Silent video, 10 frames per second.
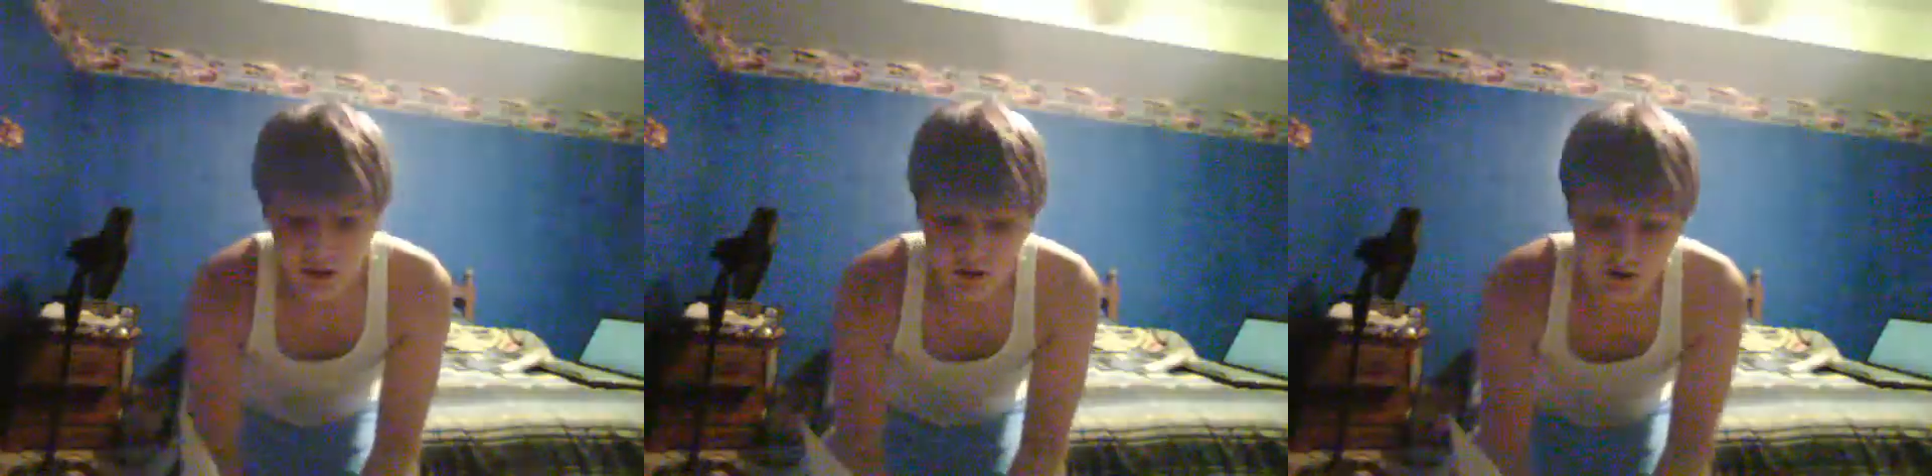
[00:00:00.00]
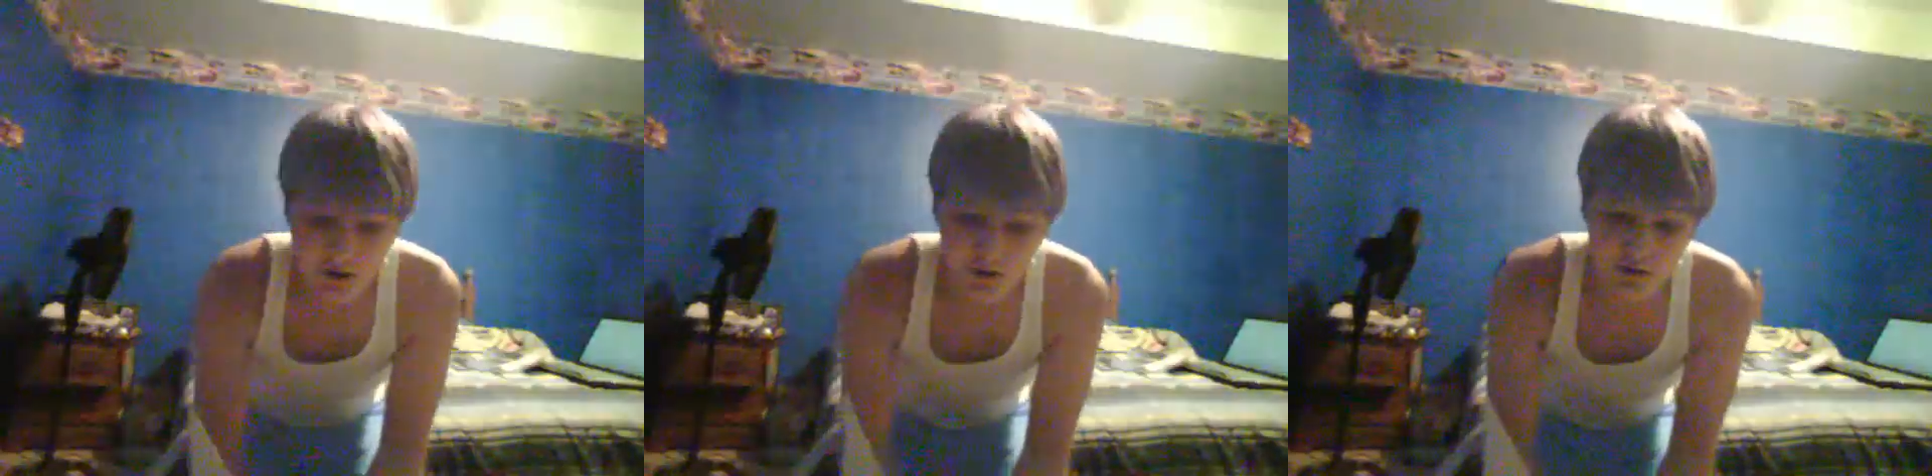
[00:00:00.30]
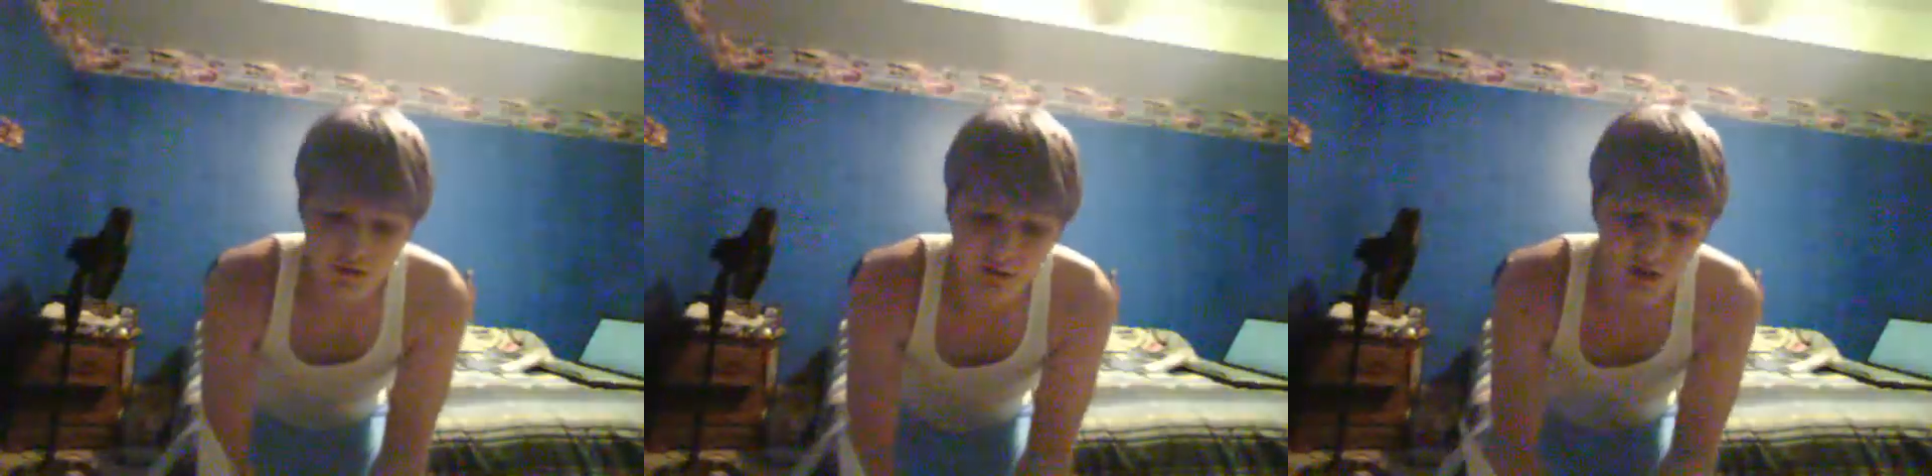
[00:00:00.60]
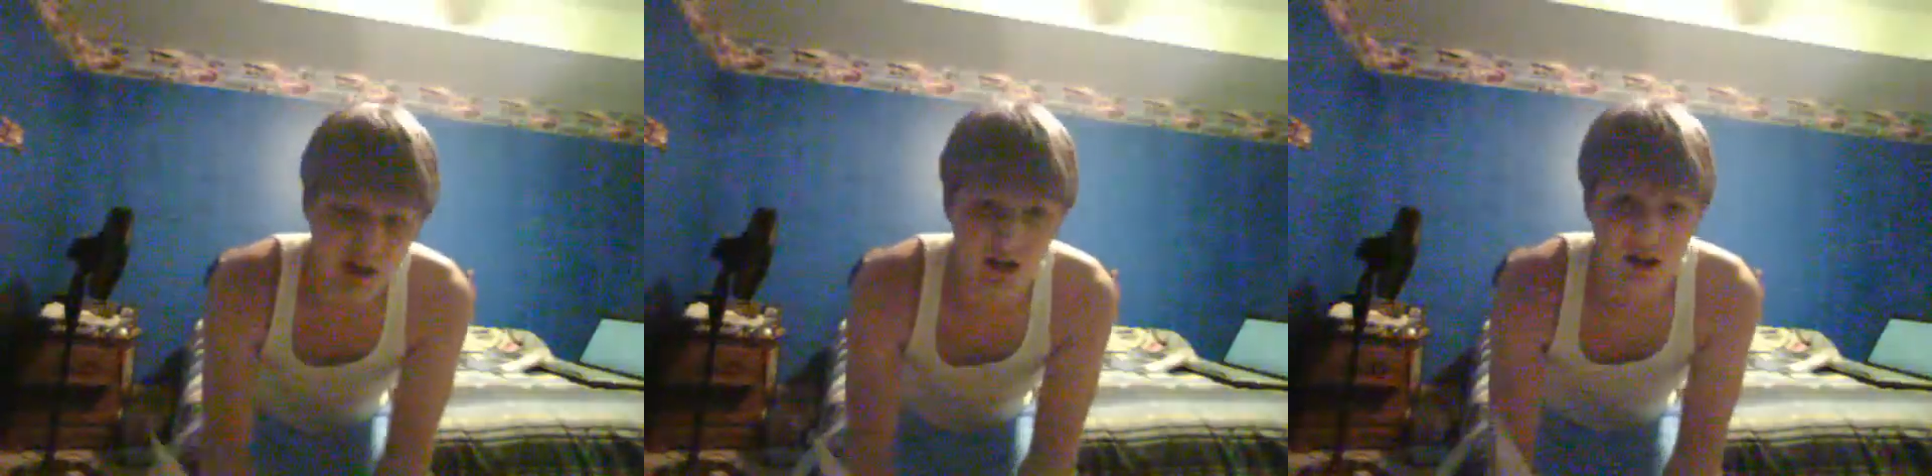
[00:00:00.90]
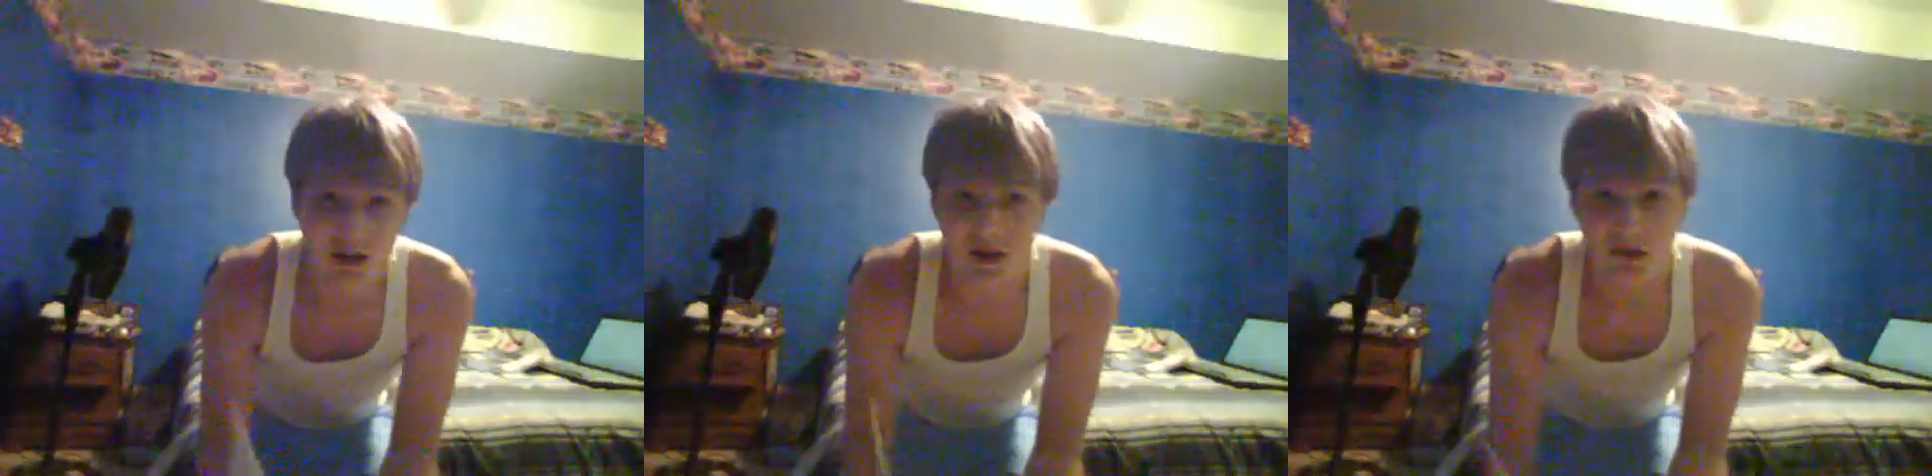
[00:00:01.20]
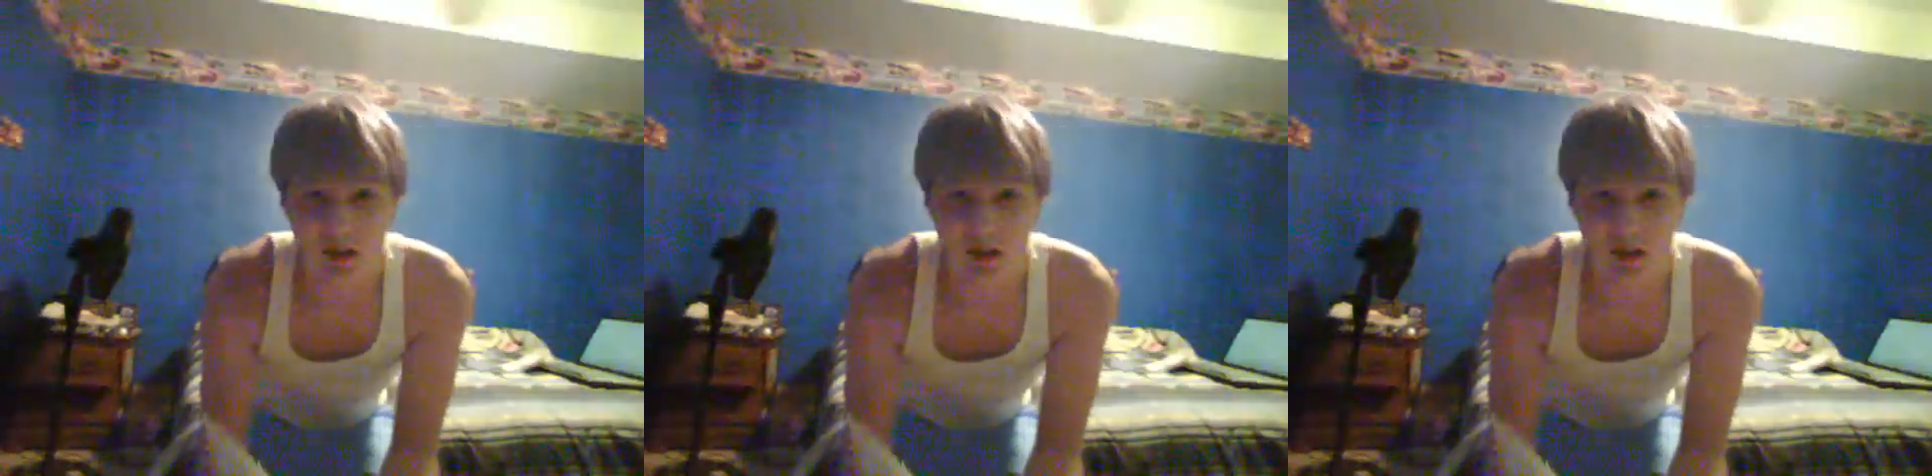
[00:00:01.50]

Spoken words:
LSU, yeah,